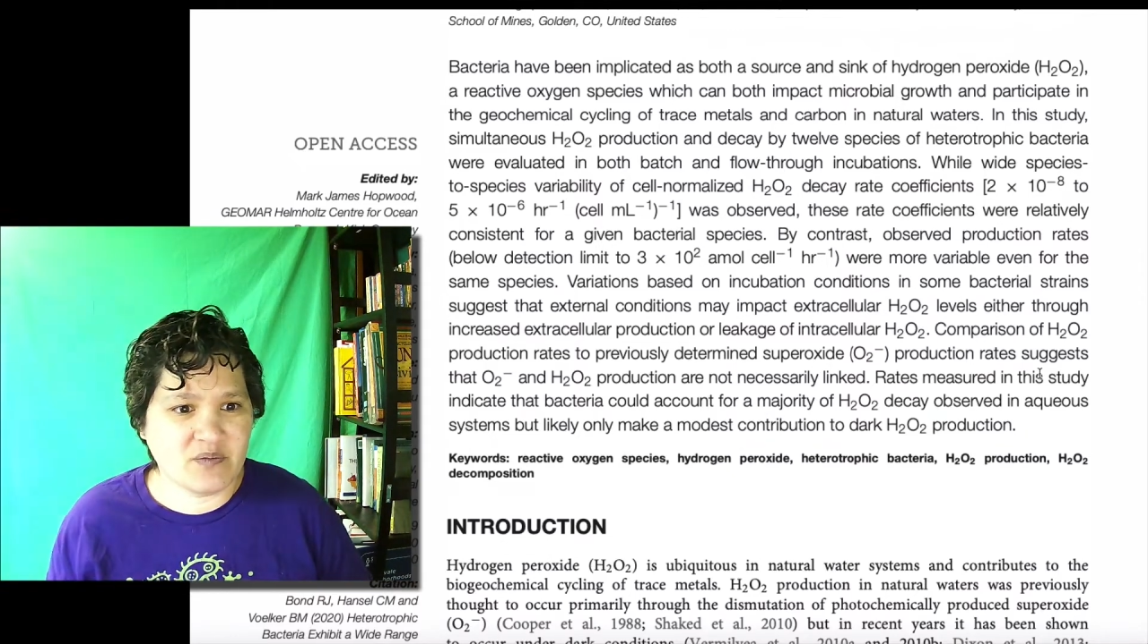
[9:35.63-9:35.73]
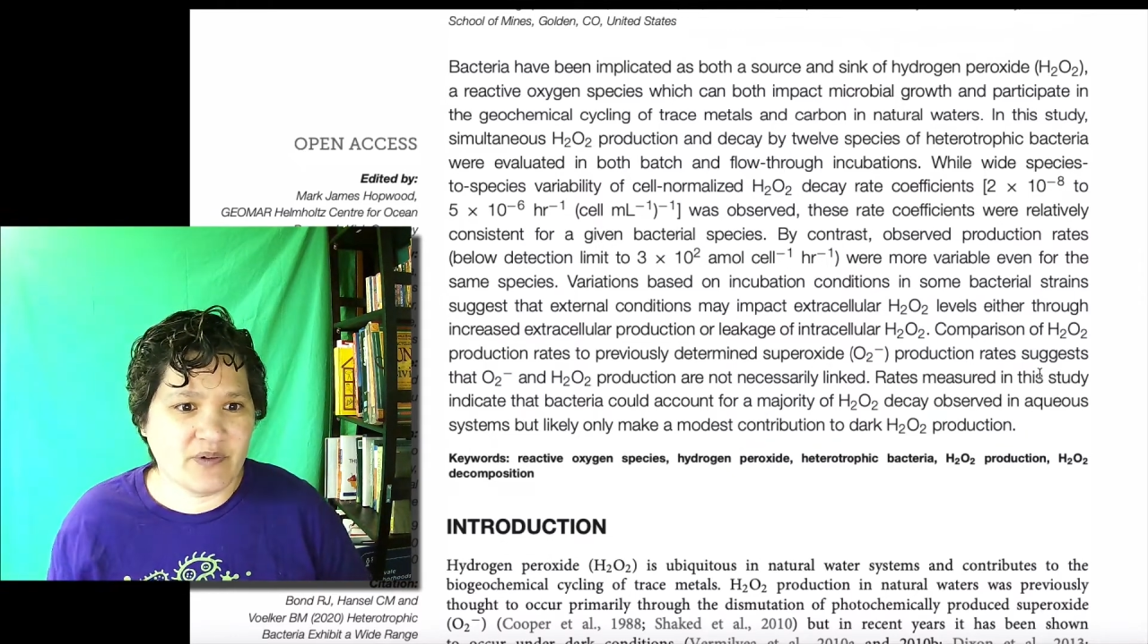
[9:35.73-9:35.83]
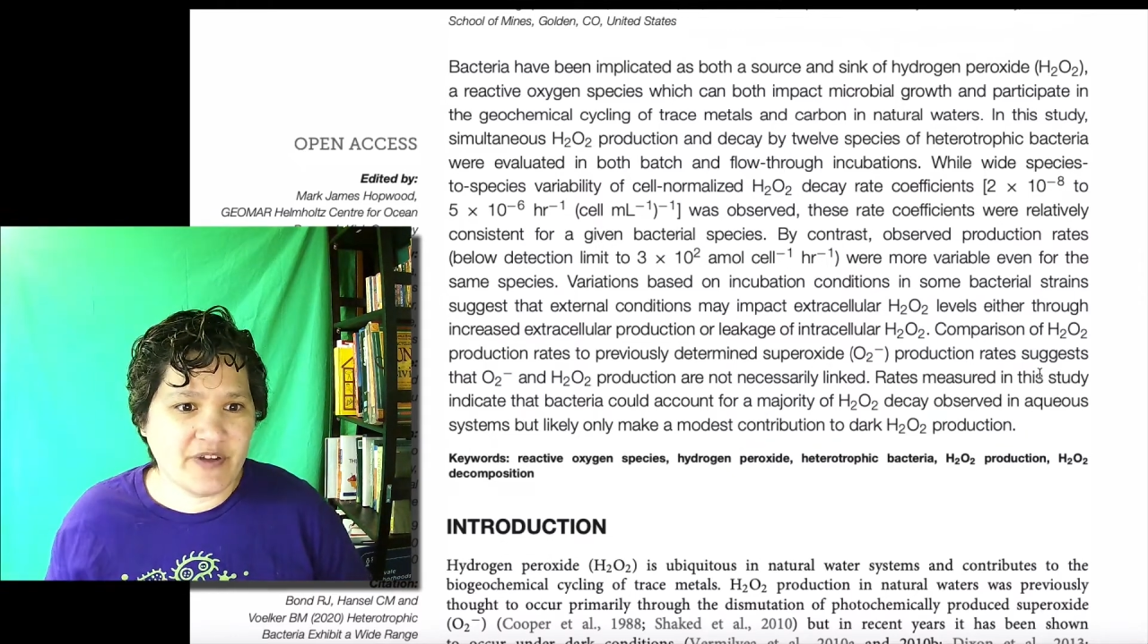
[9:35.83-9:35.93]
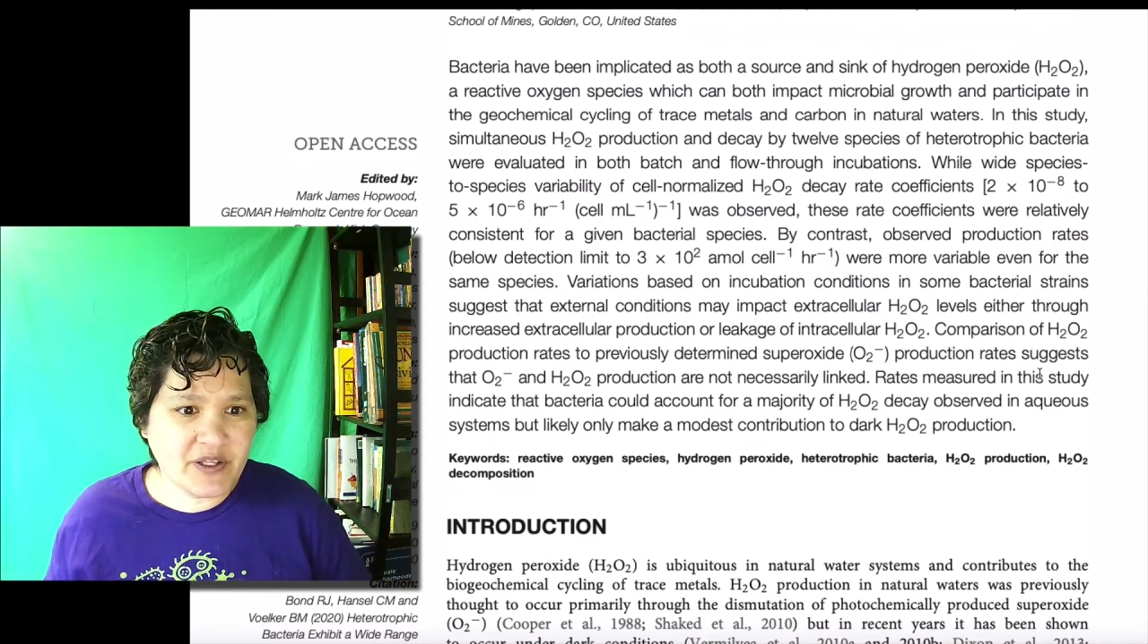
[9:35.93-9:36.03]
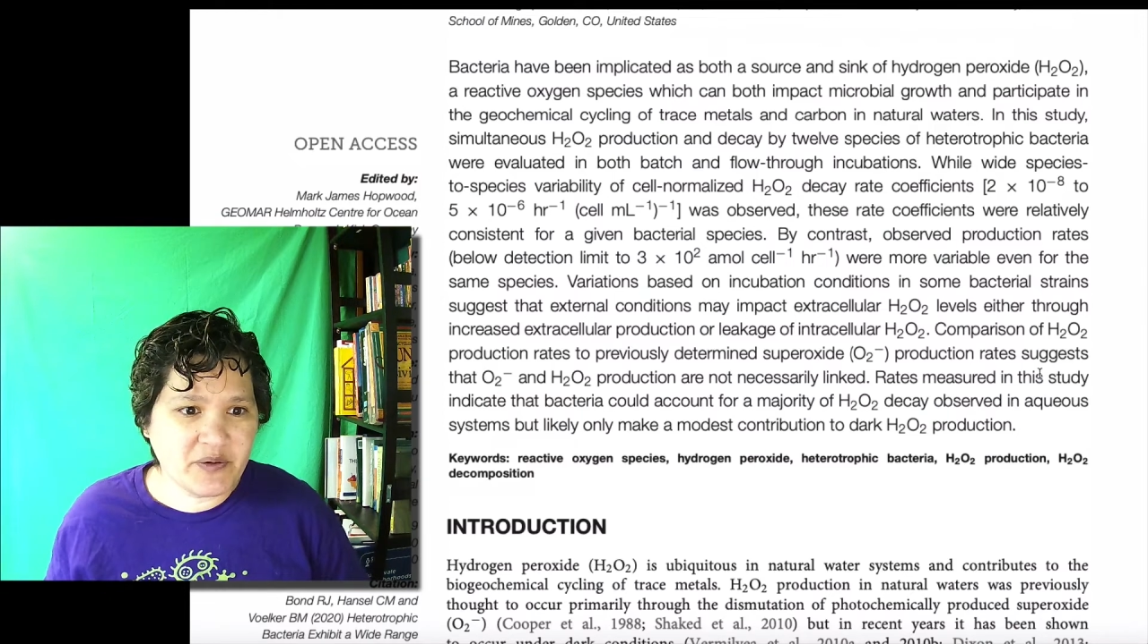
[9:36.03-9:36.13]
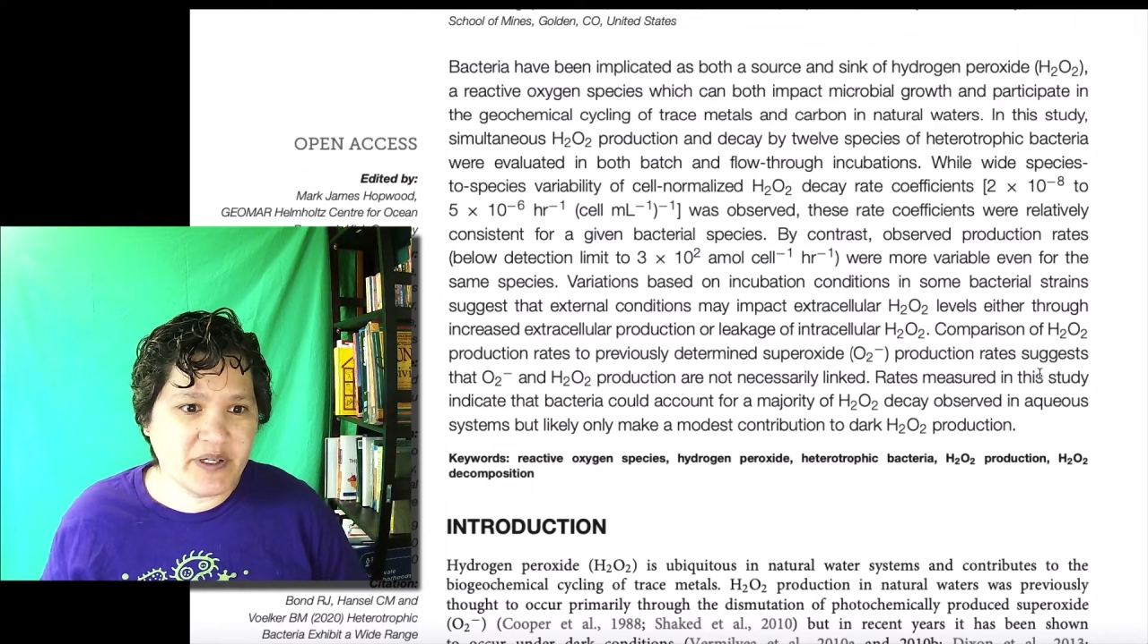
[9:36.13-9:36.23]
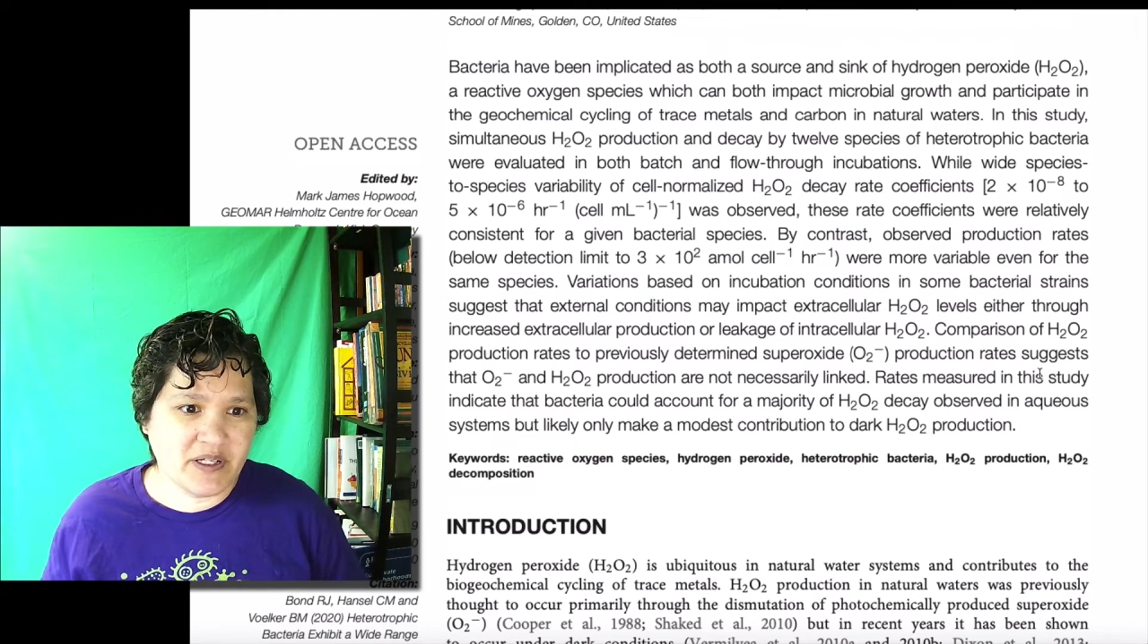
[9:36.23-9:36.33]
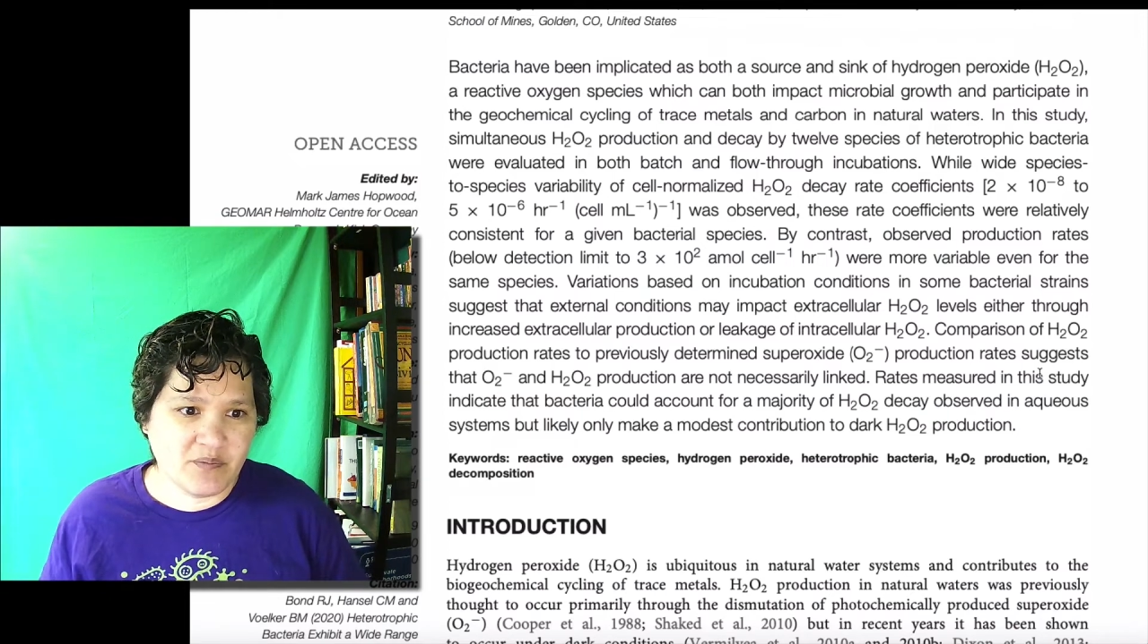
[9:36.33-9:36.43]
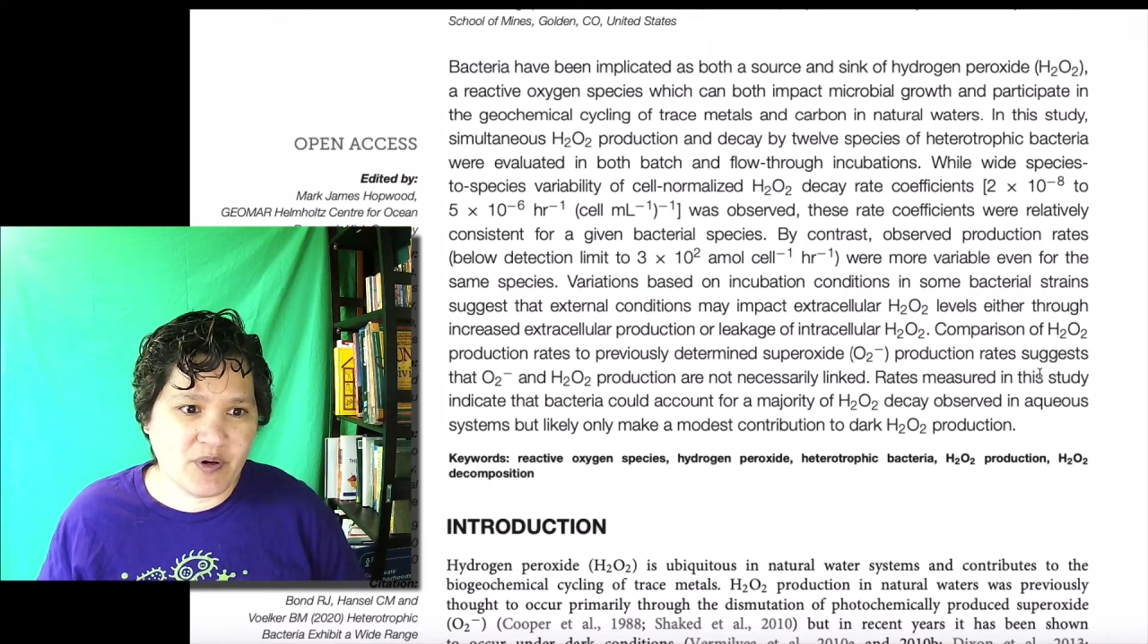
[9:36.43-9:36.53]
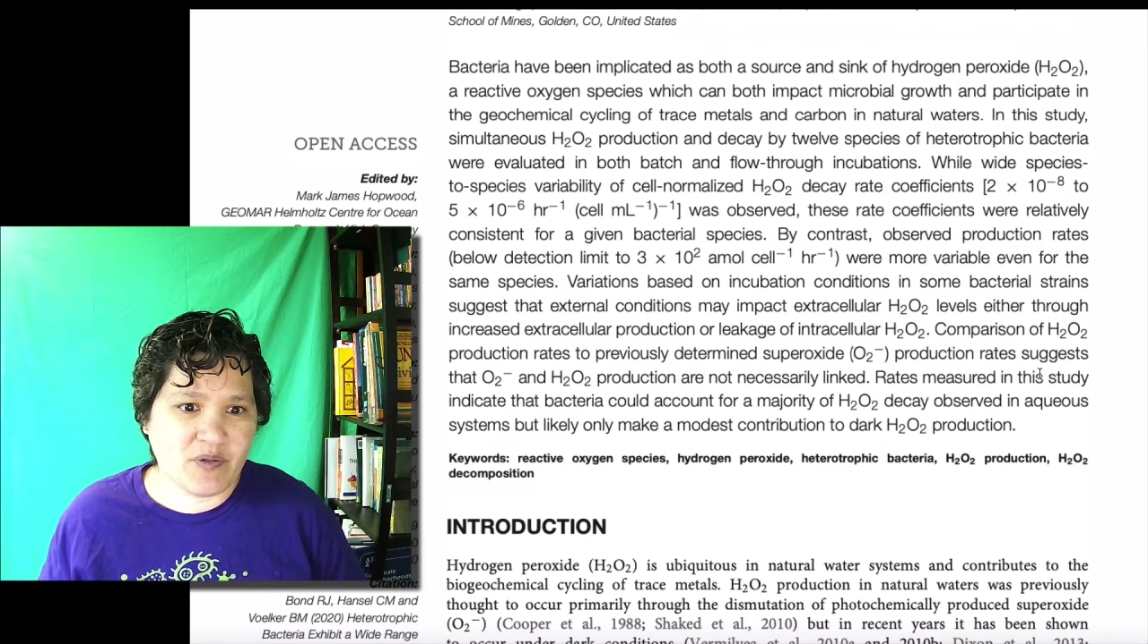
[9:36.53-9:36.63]
were evaluated
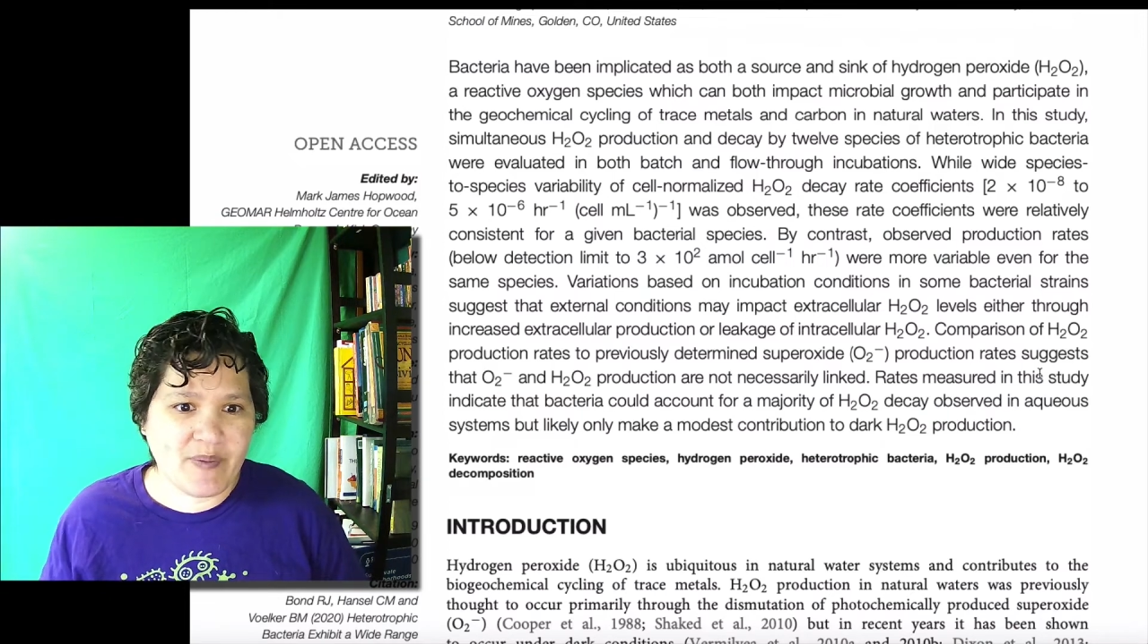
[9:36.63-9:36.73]
in both